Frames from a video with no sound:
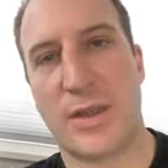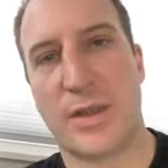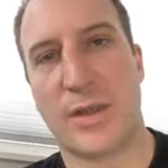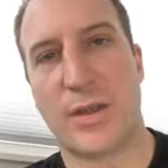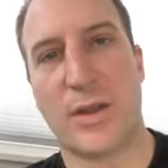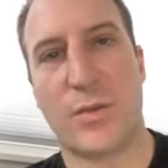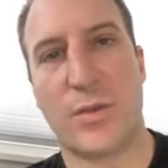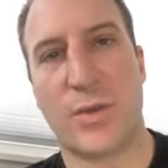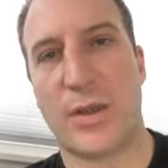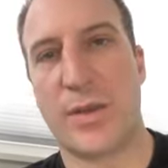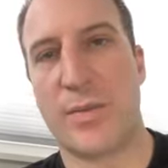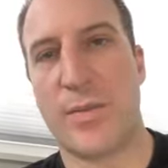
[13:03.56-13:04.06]
the
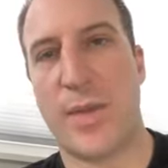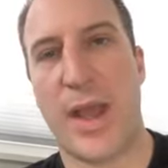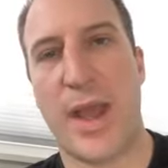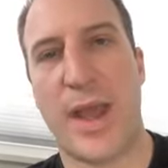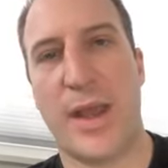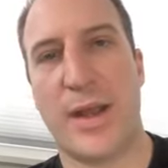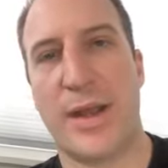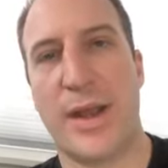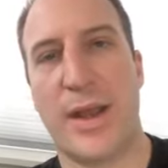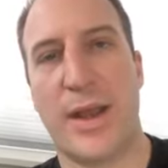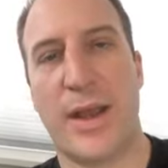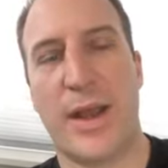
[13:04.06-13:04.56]
good with the
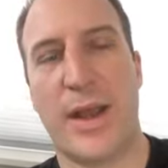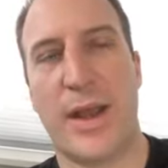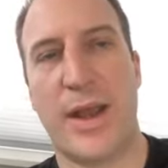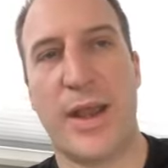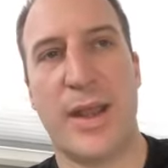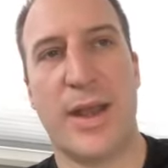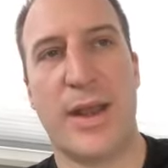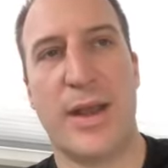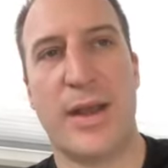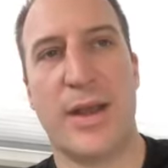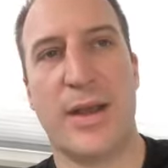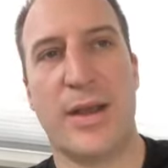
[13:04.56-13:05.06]
bad. I
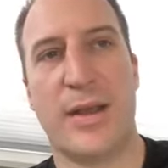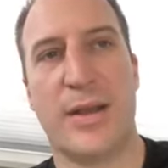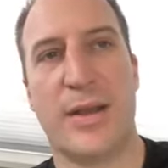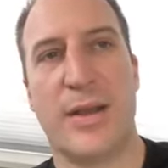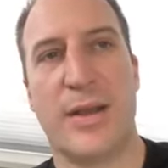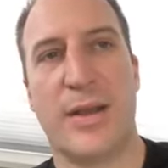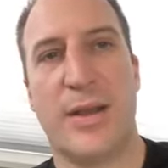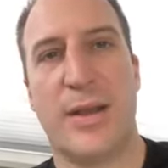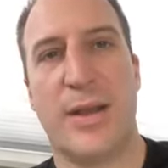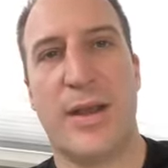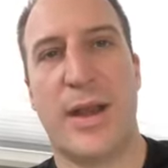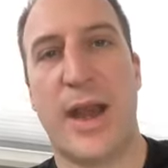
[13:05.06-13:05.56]
uh,
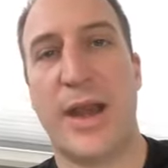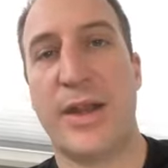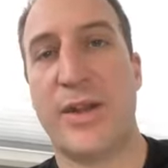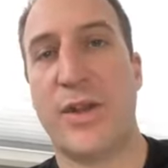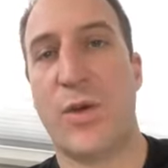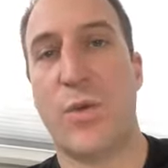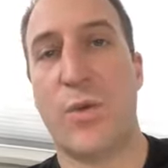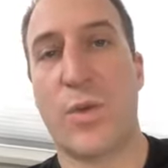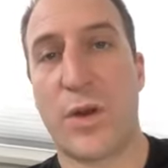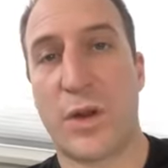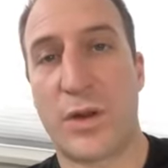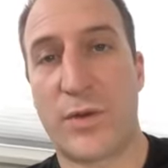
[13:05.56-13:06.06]
I
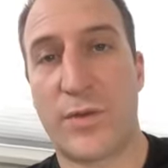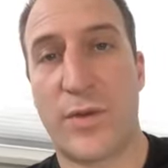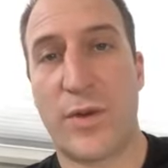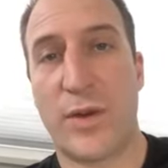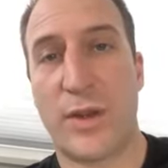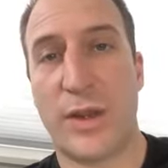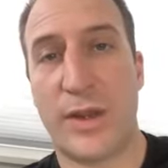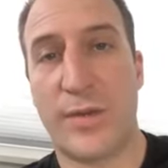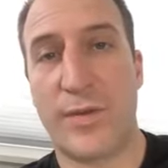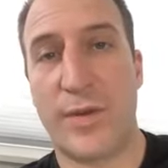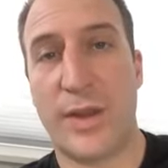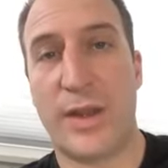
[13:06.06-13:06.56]
don't work for a
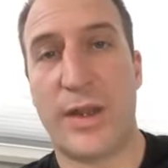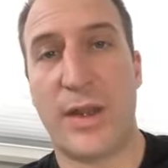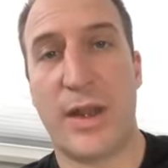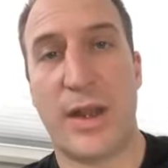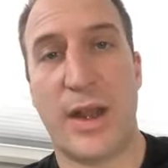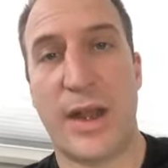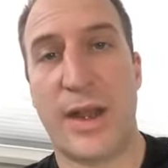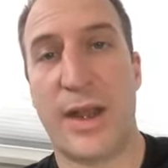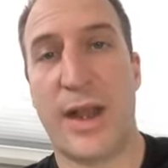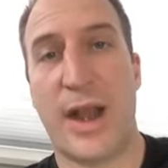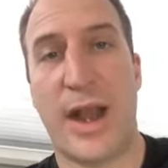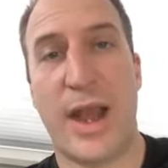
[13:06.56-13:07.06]
living.
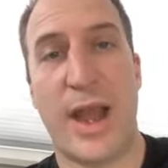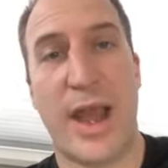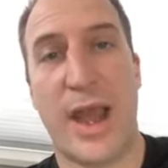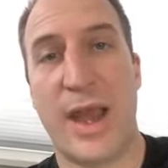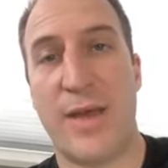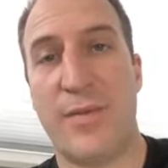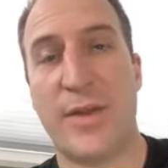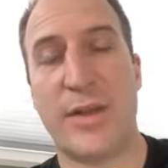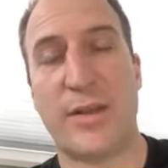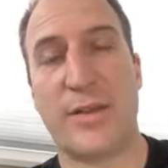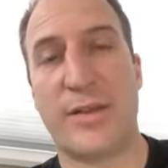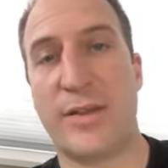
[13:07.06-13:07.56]
I, I
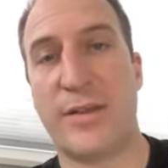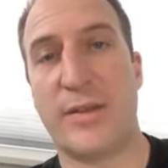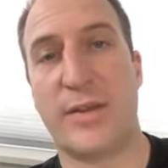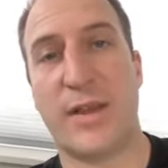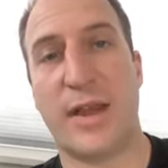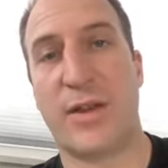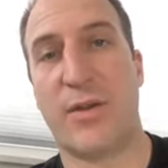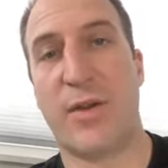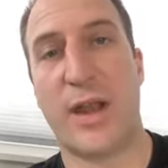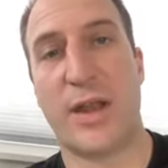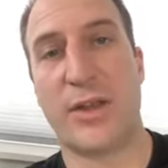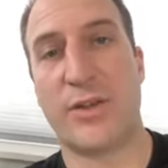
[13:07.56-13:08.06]
haven't since
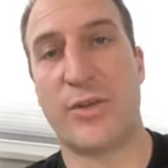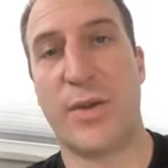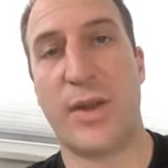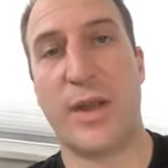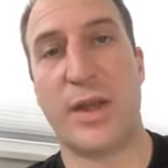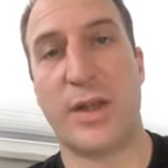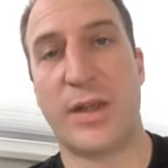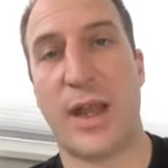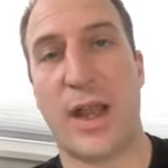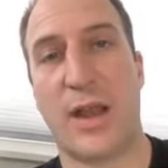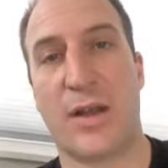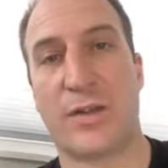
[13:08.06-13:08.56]
I
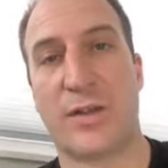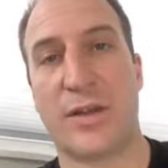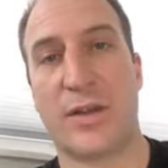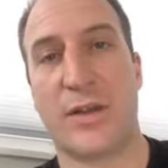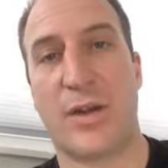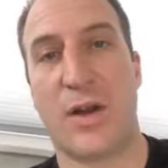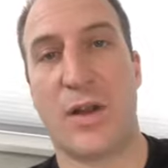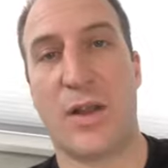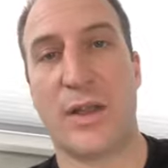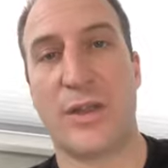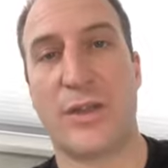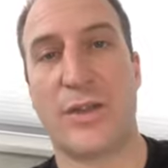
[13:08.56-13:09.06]
graduated Gallatin
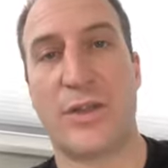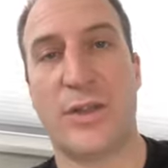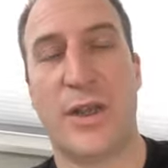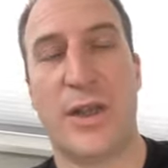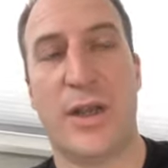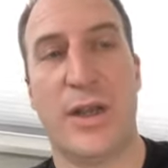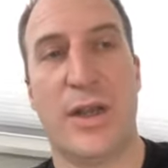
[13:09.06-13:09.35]
College.